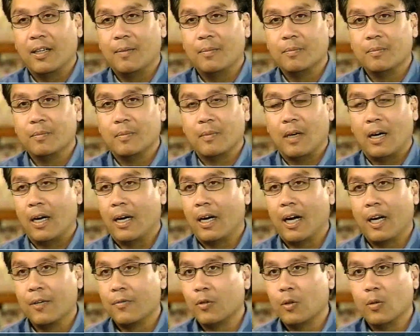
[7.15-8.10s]

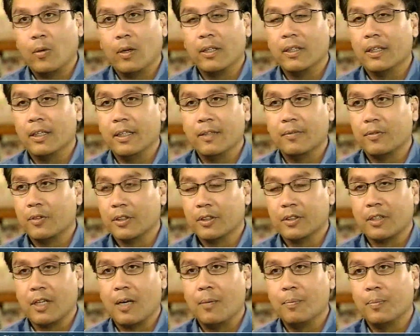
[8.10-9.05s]
For
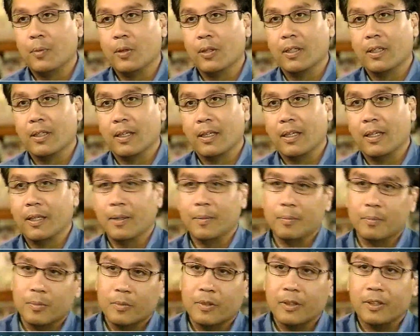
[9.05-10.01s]
one, Lynn, for
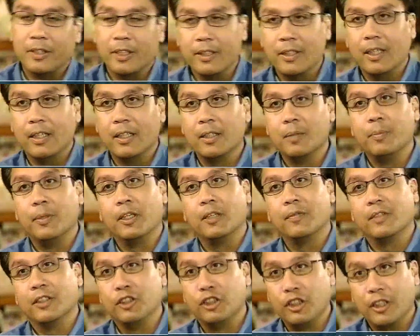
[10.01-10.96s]
example,
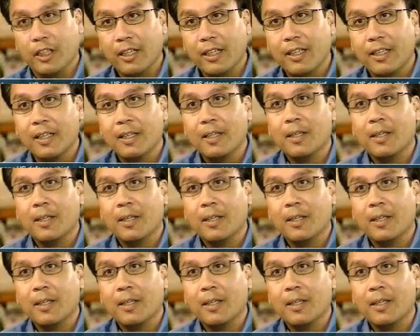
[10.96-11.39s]
did a little bit